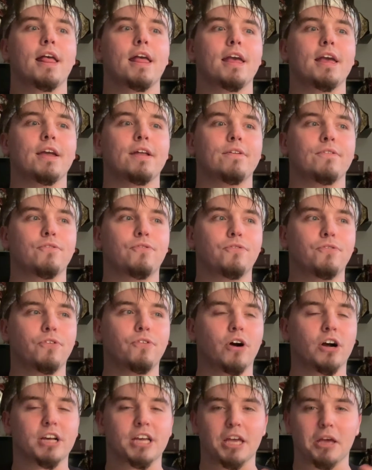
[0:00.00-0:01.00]
it
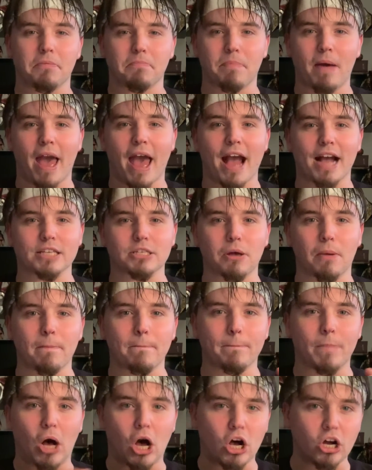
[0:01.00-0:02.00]
fucking packs a
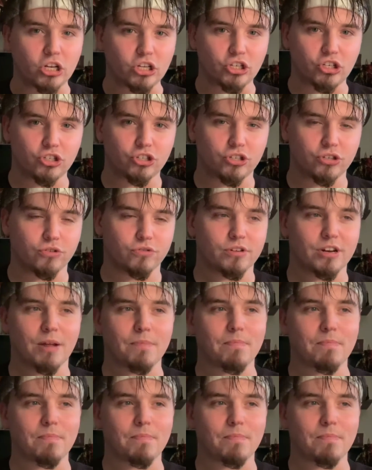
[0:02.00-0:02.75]
punch, dude. And I'm